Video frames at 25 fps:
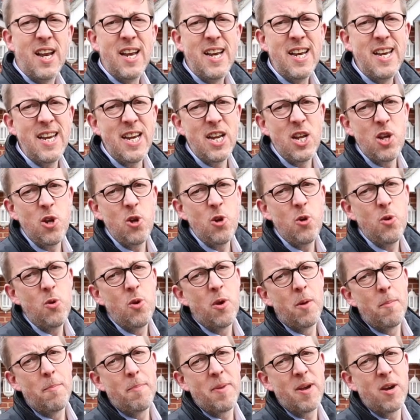
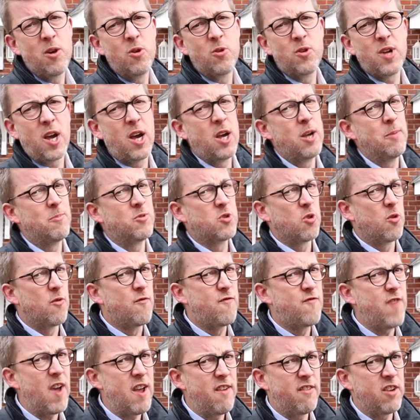new build homes or
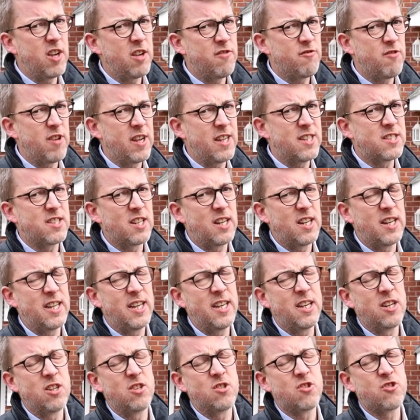very
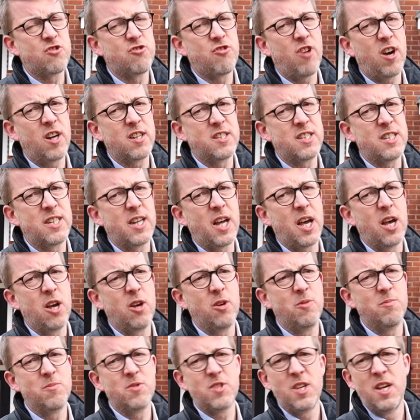recently constructed
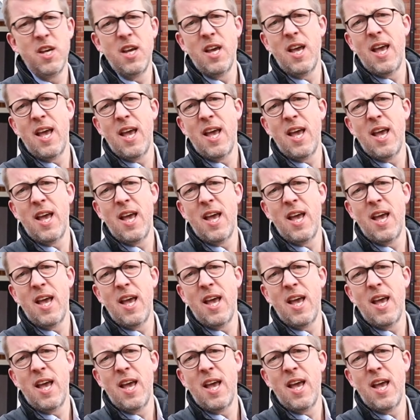homes.